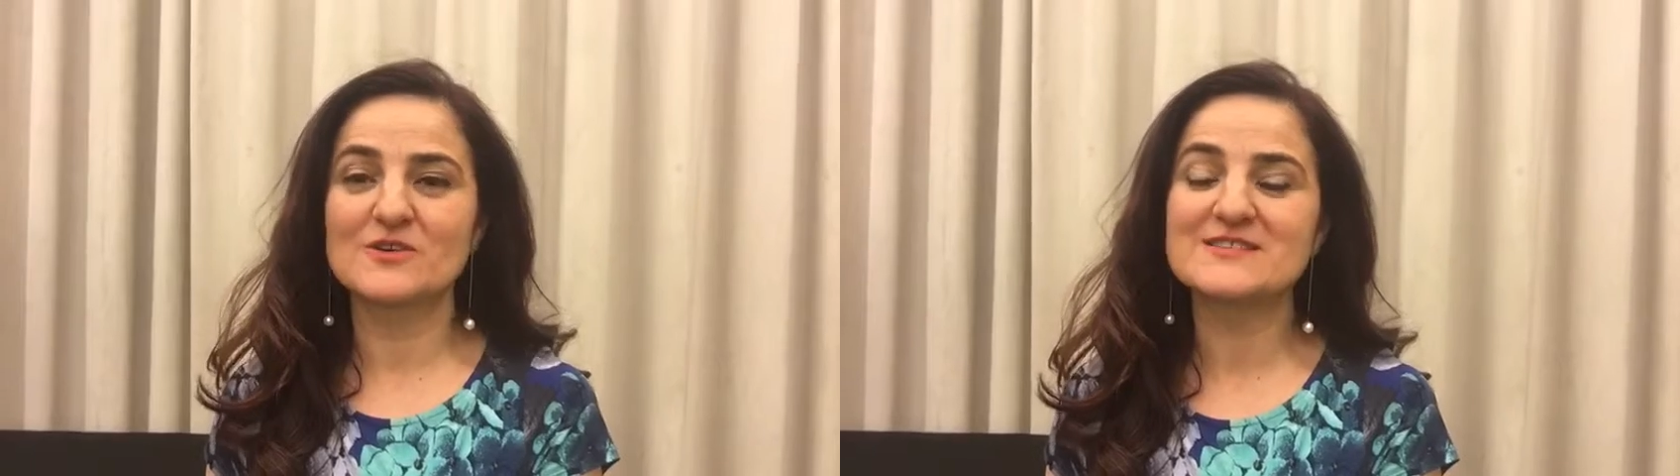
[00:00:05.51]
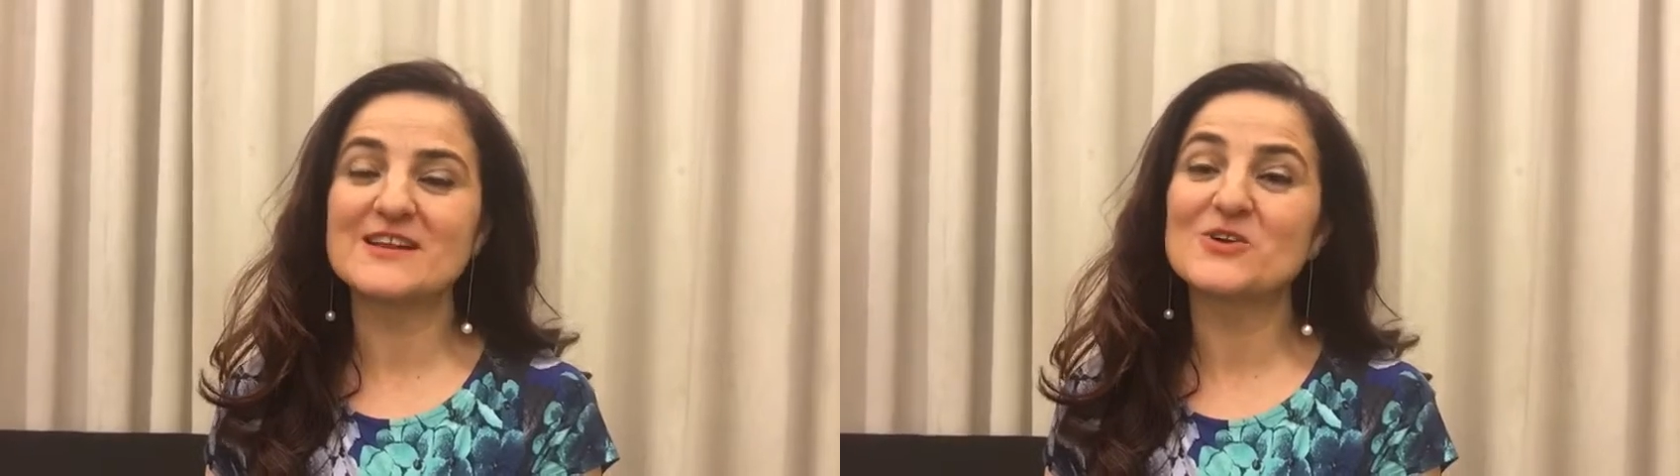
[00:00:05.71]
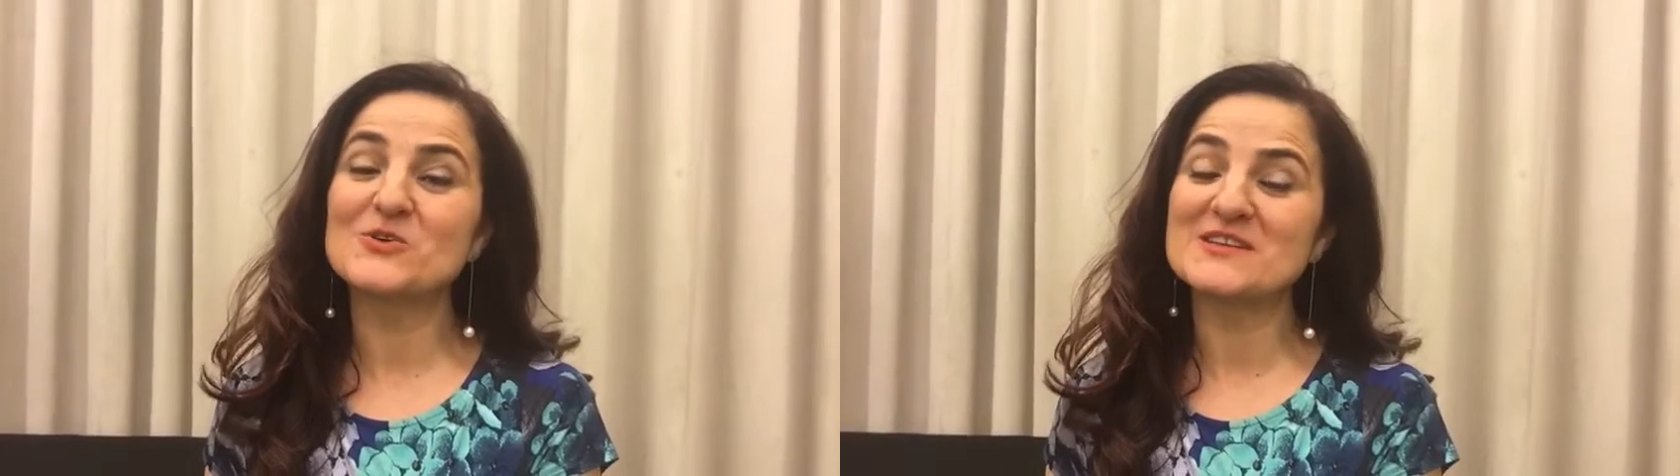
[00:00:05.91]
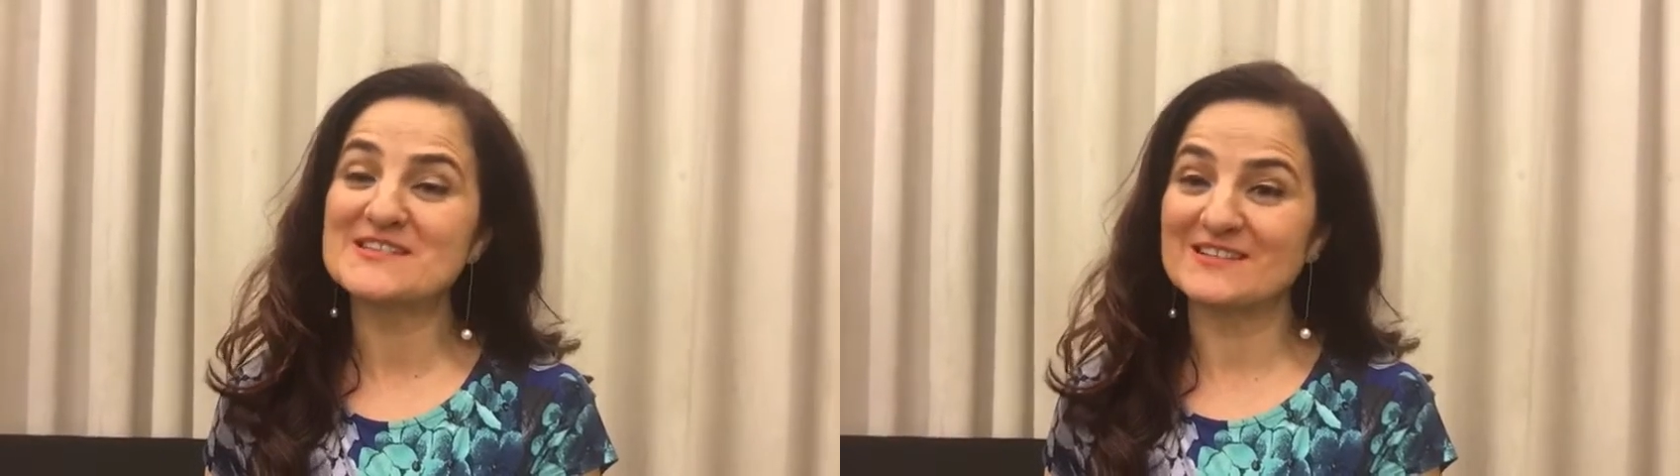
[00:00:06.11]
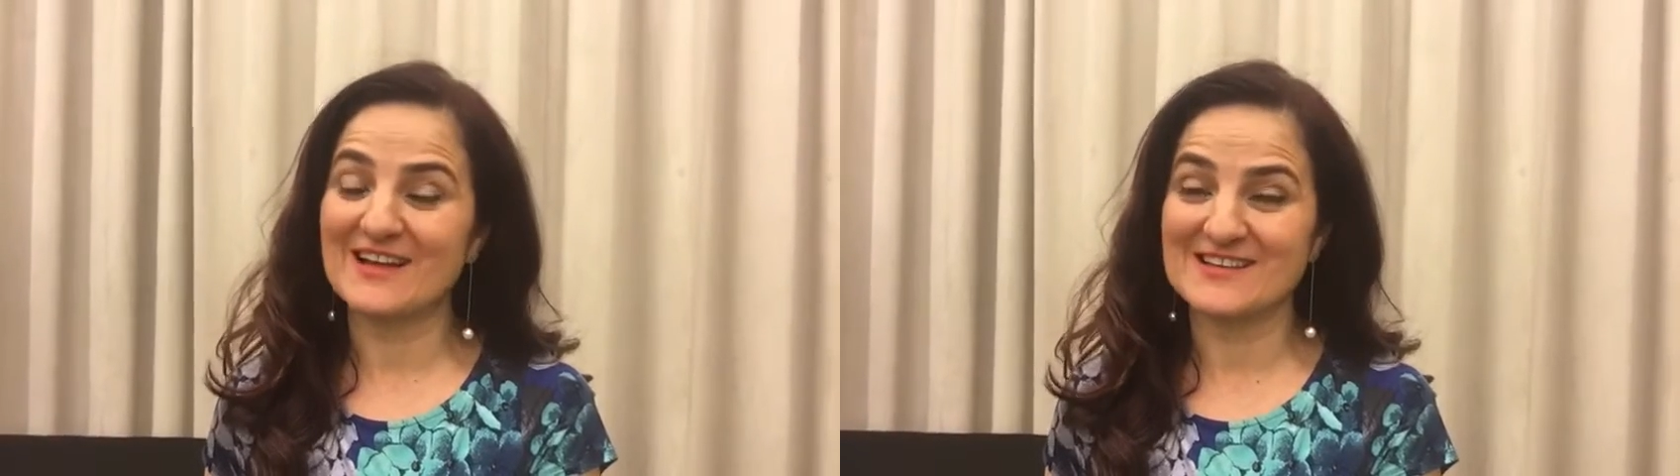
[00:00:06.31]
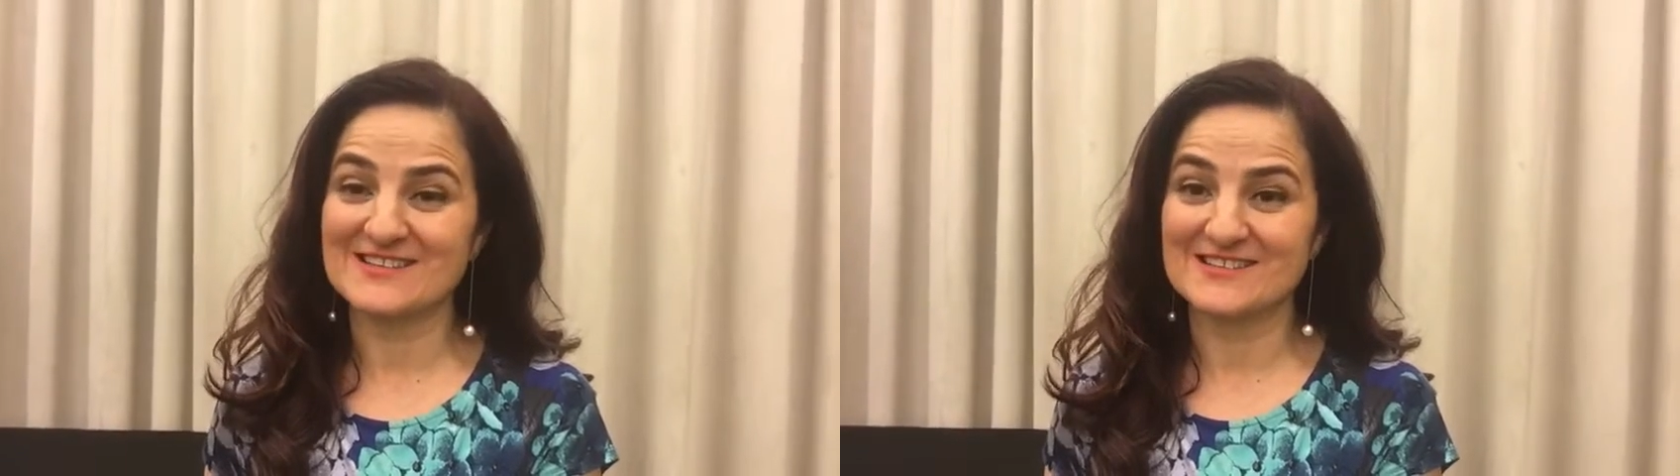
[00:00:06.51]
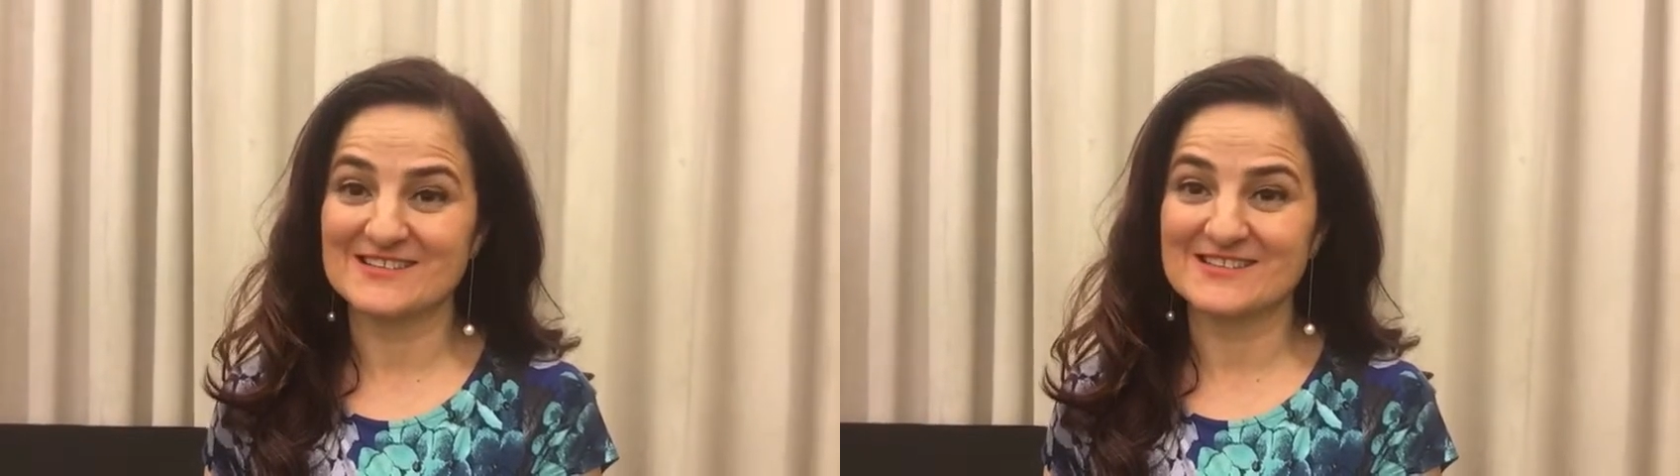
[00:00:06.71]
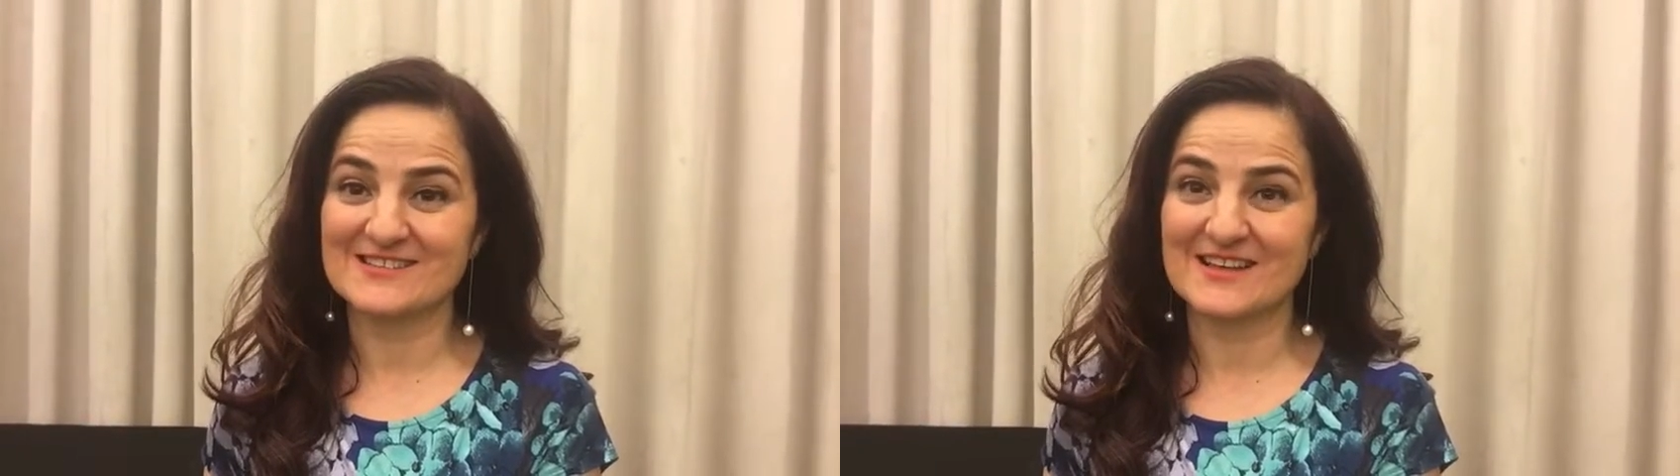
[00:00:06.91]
Lisa Cooney's classes.